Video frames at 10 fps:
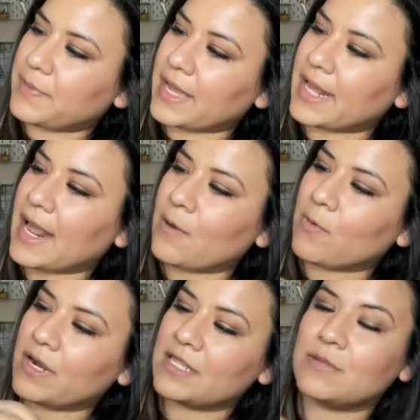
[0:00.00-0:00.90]
but I
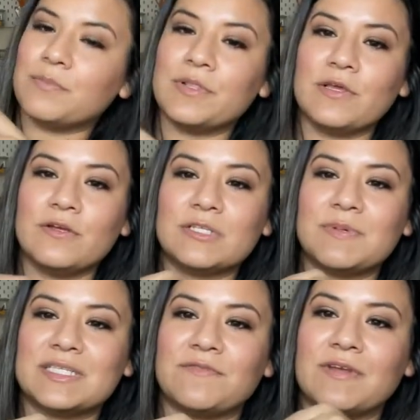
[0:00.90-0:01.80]
wanted the blue
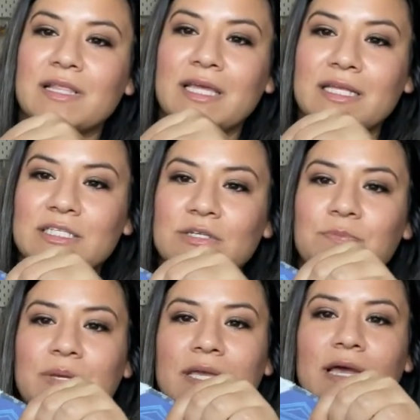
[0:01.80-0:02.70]
specifically to
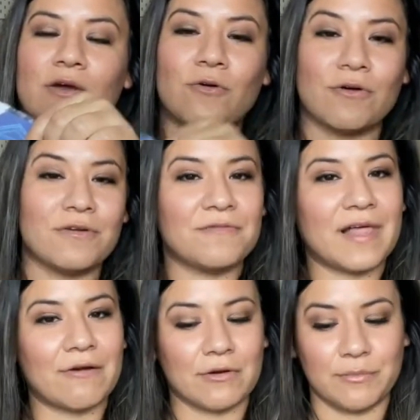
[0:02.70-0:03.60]
be a
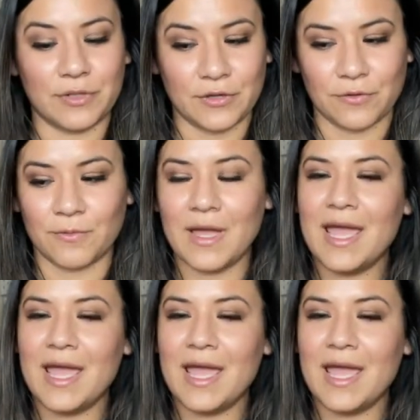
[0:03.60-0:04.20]
cornflower blue.